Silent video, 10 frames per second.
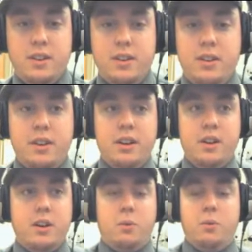
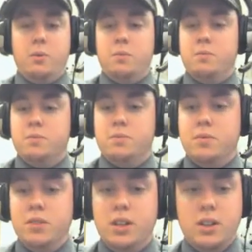Now,
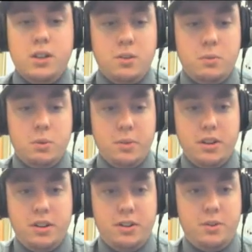what we're
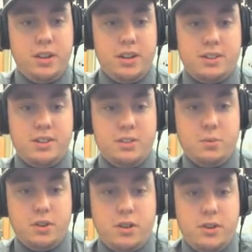going to do next is
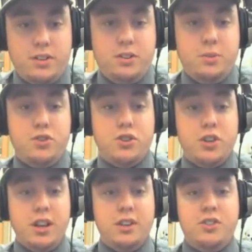we're going to
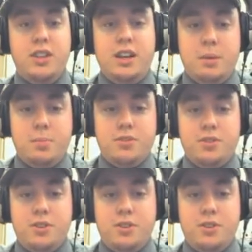change the aperture